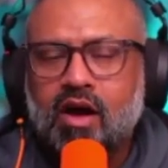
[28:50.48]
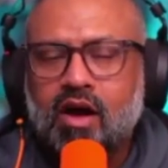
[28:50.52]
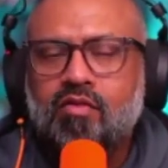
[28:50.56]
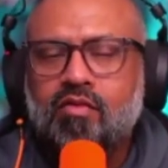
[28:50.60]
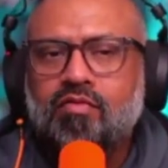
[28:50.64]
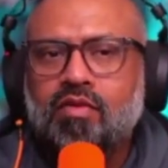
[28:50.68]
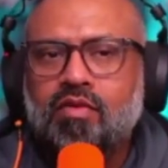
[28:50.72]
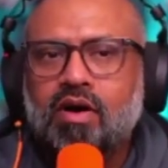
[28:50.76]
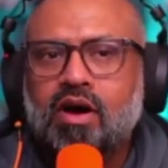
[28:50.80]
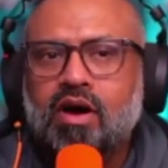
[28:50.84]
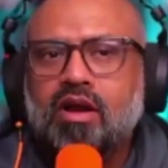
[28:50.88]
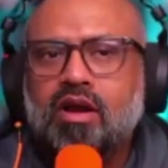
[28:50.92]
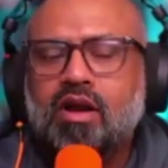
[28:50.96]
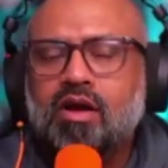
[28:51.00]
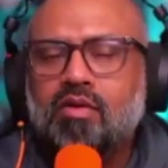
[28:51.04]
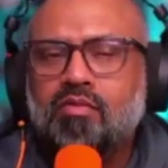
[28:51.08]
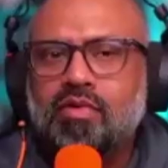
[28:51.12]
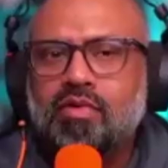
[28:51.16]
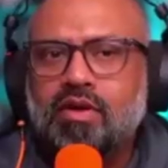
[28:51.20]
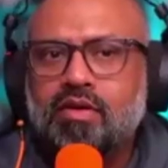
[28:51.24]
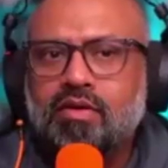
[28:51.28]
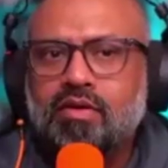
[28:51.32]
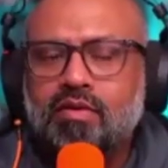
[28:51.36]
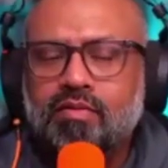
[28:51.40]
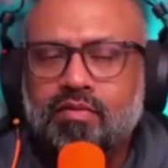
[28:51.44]
How far are
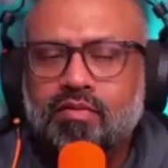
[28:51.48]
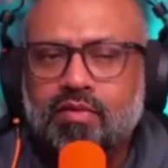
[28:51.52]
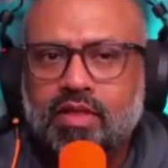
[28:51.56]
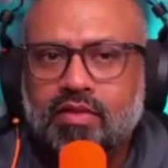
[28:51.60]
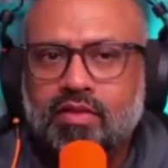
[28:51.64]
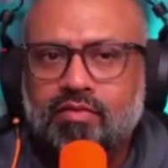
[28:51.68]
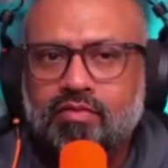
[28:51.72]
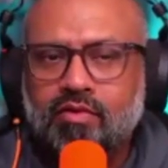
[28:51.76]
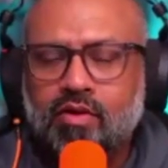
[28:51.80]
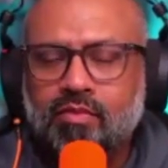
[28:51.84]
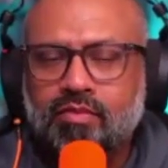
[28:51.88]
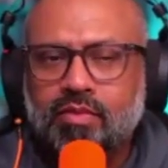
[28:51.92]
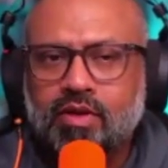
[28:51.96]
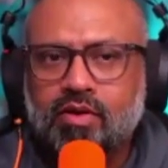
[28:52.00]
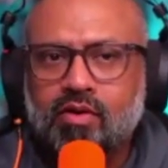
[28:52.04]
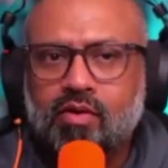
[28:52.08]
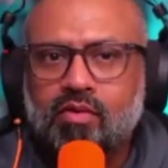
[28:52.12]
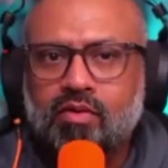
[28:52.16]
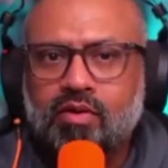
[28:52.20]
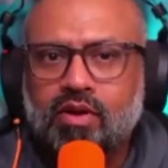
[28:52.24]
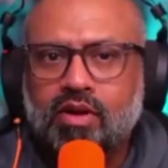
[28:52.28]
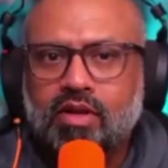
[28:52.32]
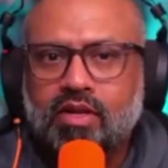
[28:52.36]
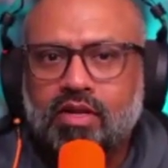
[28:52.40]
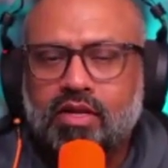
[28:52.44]
we from the
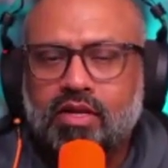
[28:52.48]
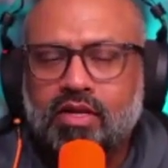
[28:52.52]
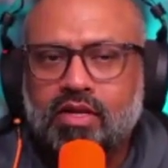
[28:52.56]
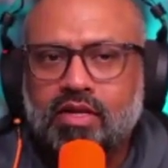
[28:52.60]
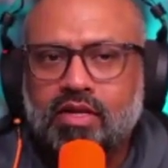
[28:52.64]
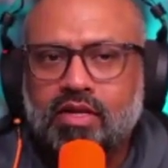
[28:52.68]
goal?